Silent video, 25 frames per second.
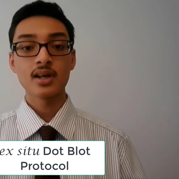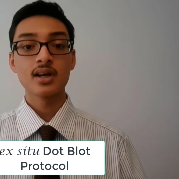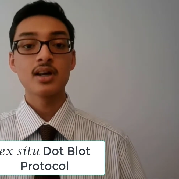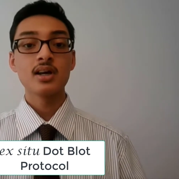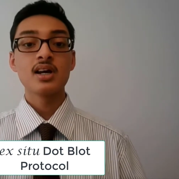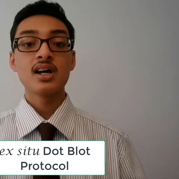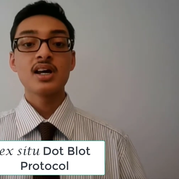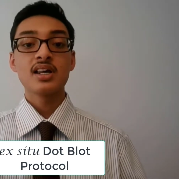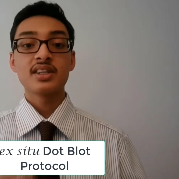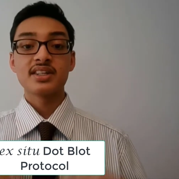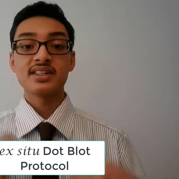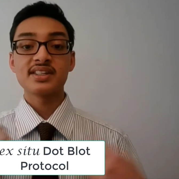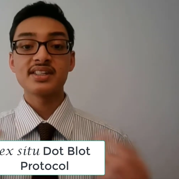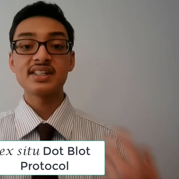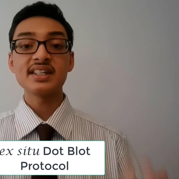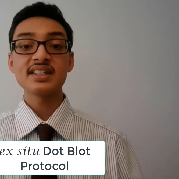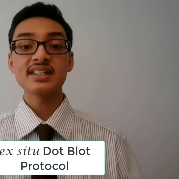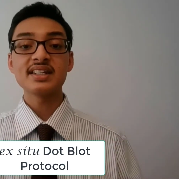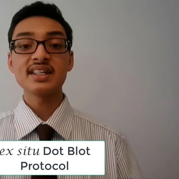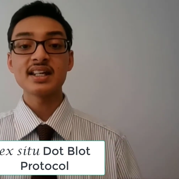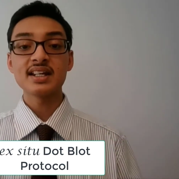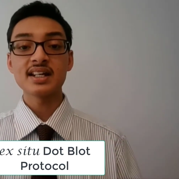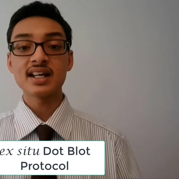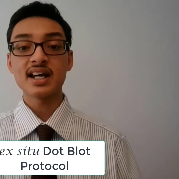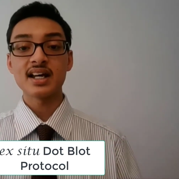The
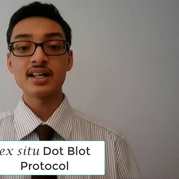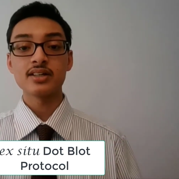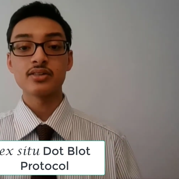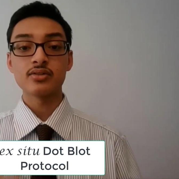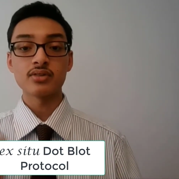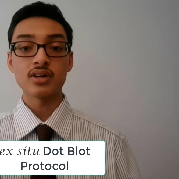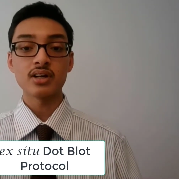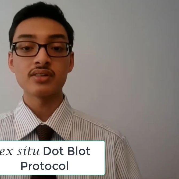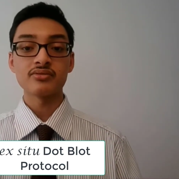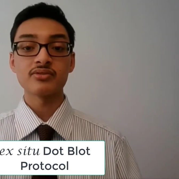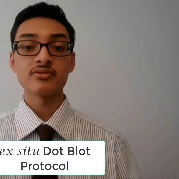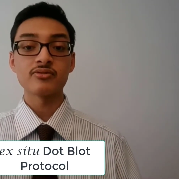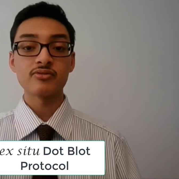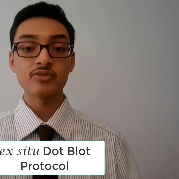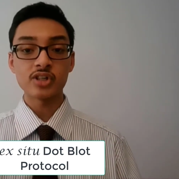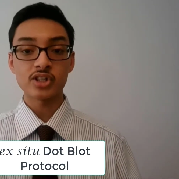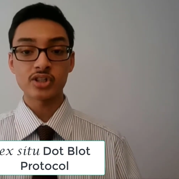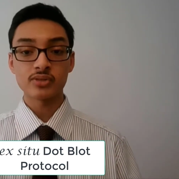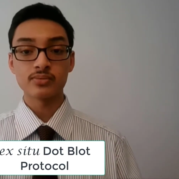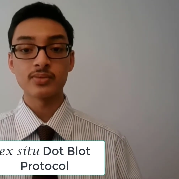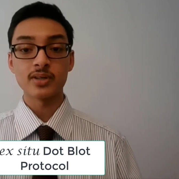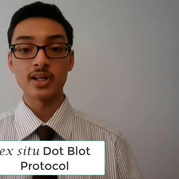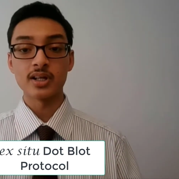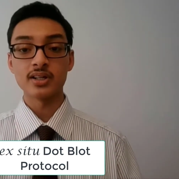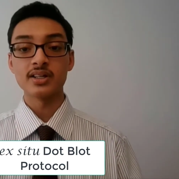CTNI, derived from fish
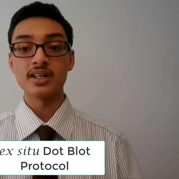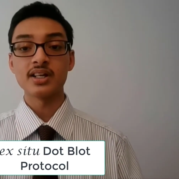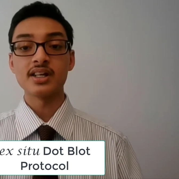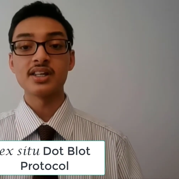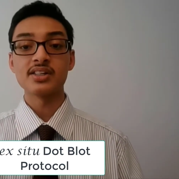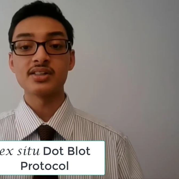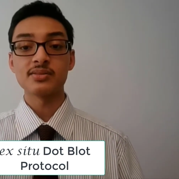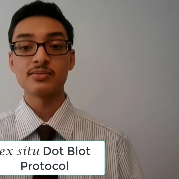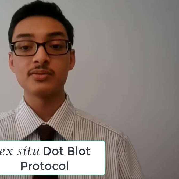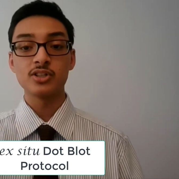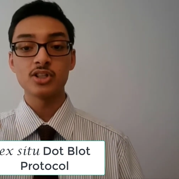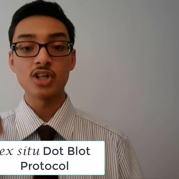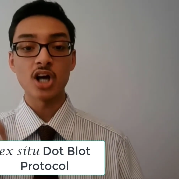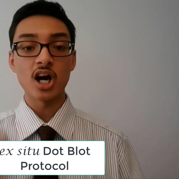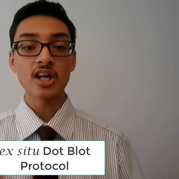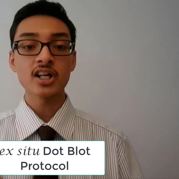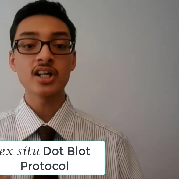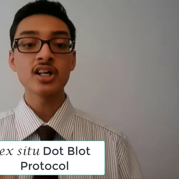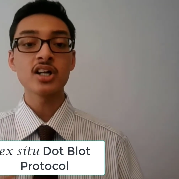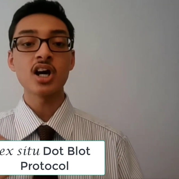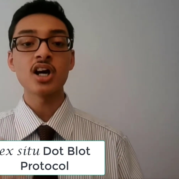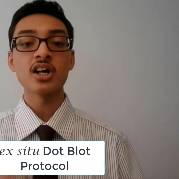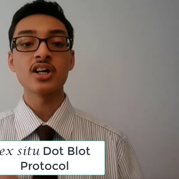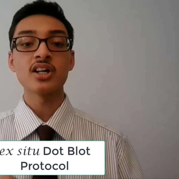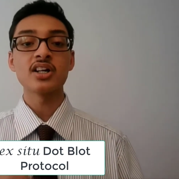blood, is dotted on
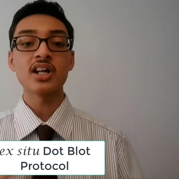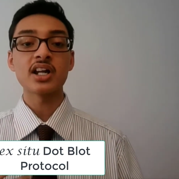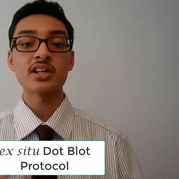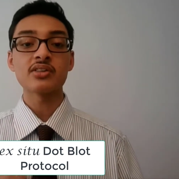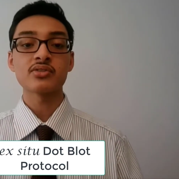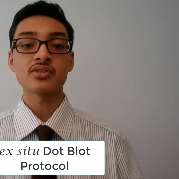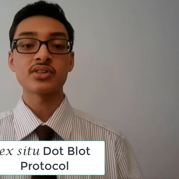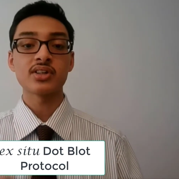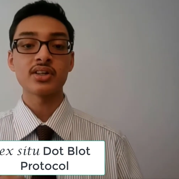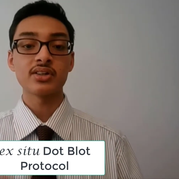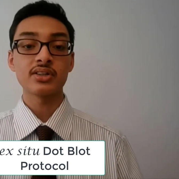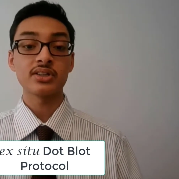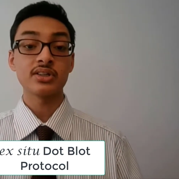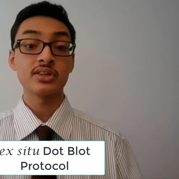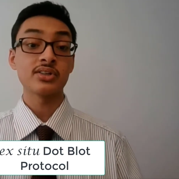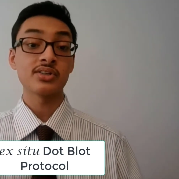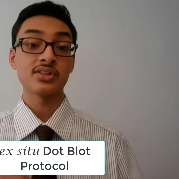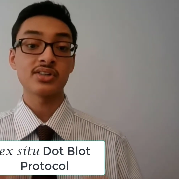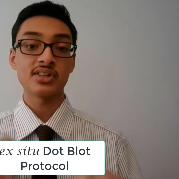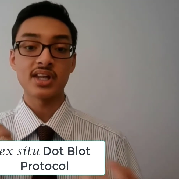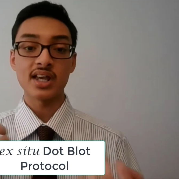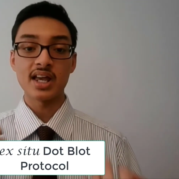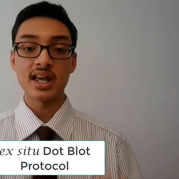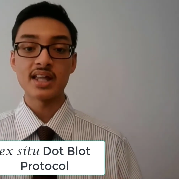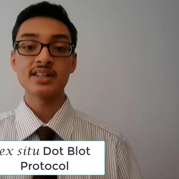a nitrocellulose
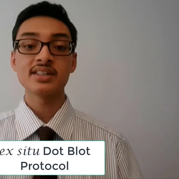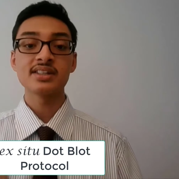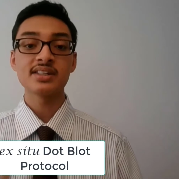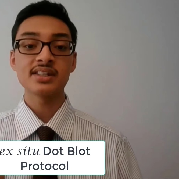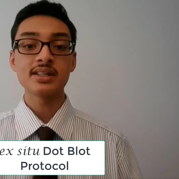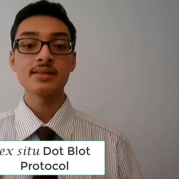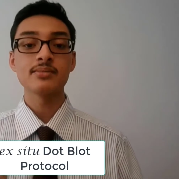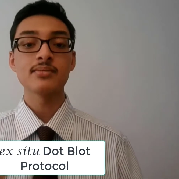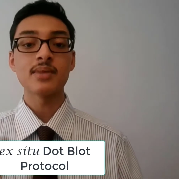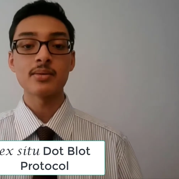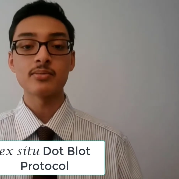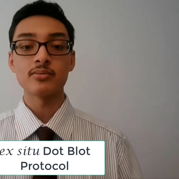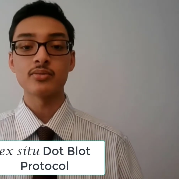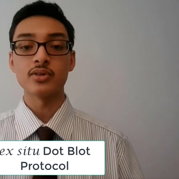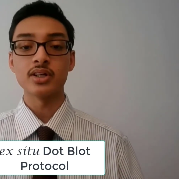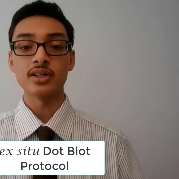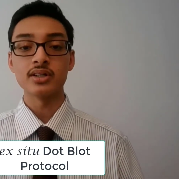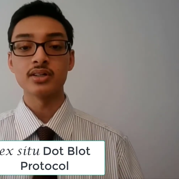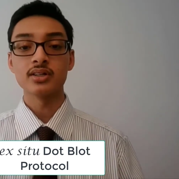NC membrane,